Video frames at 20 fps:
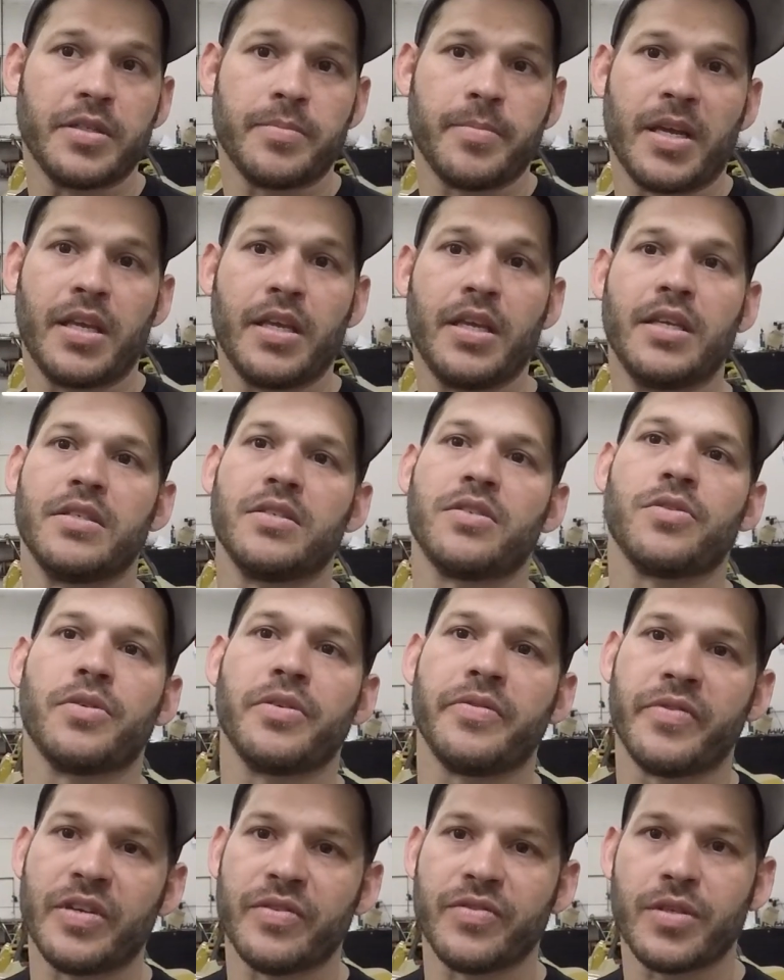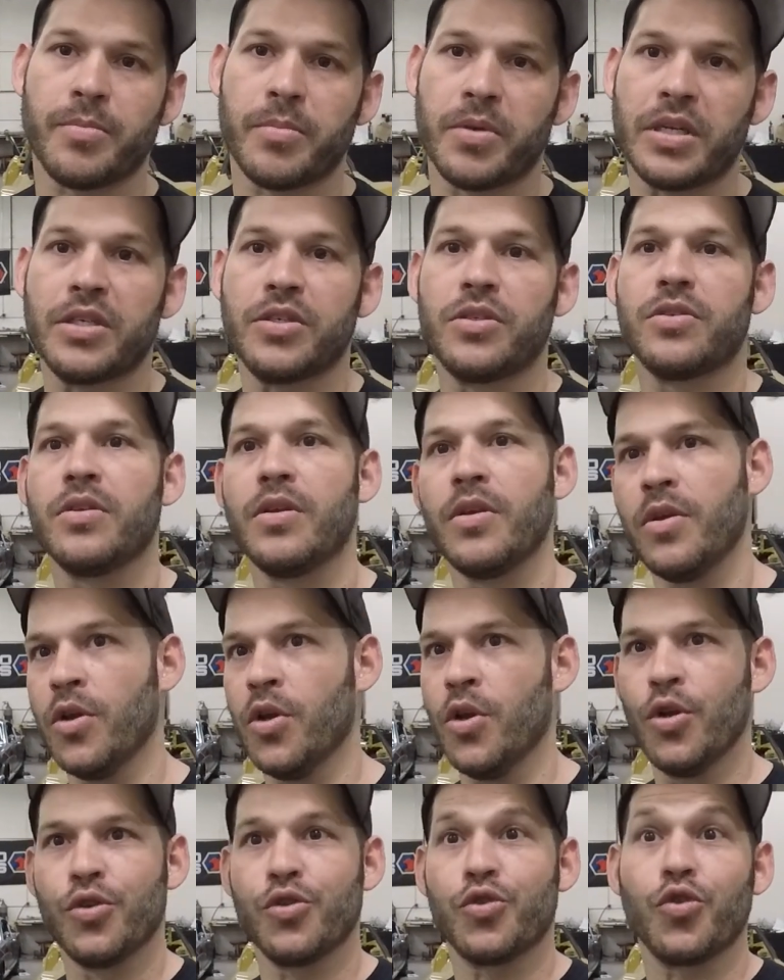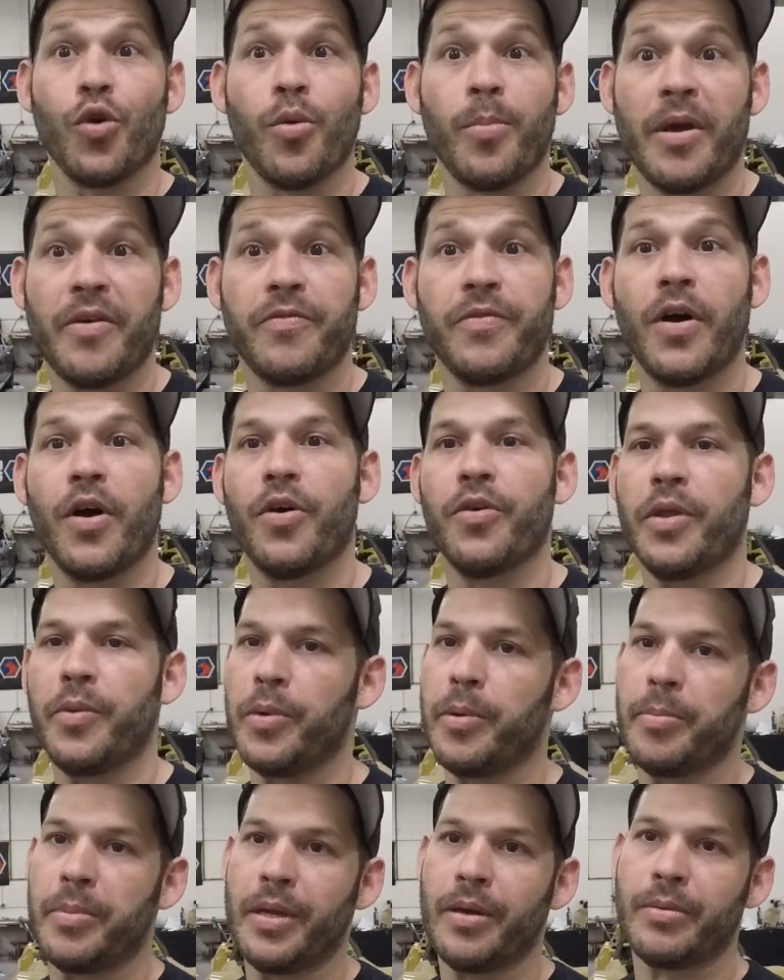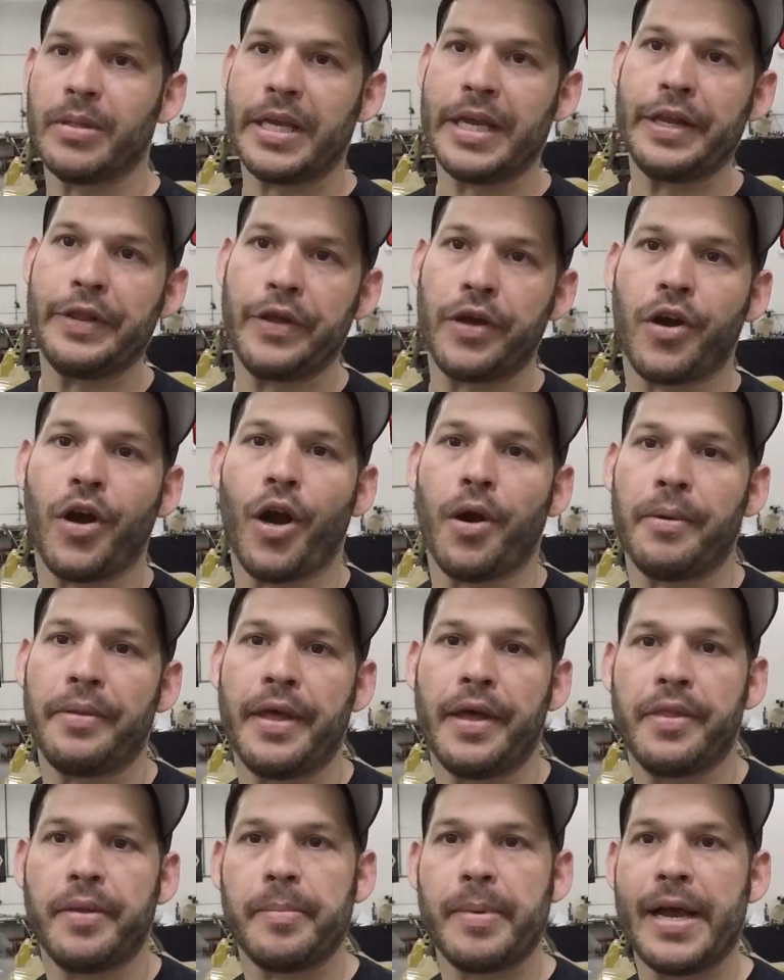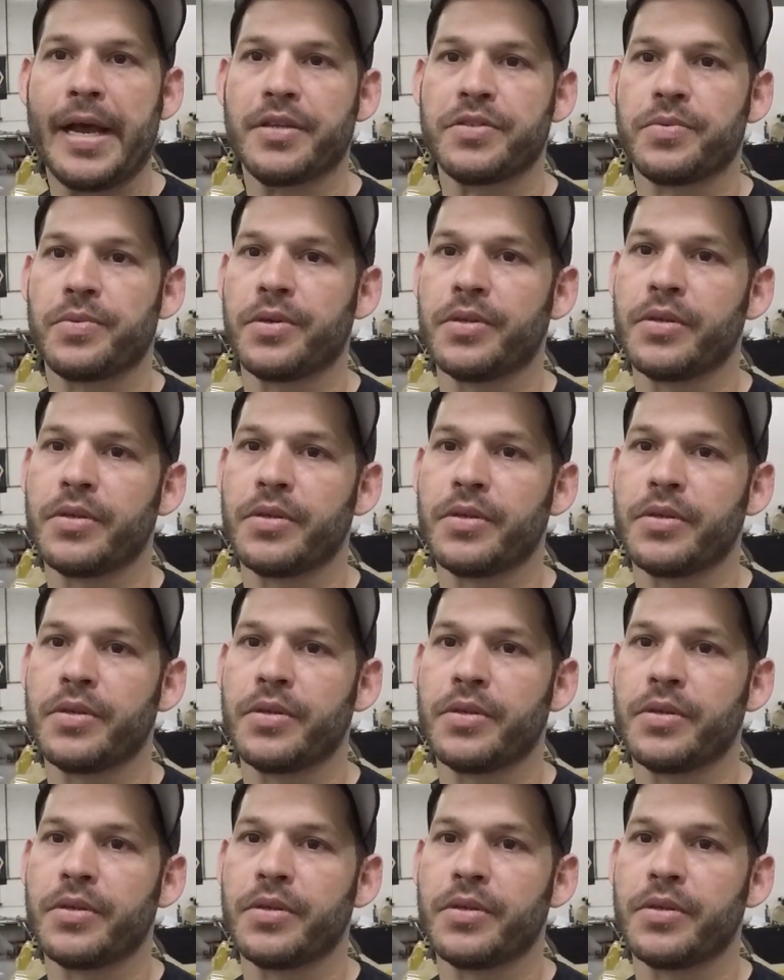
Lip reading: my key. So even if somebody stole my phone, they wouldn't be able to get in the car without the password.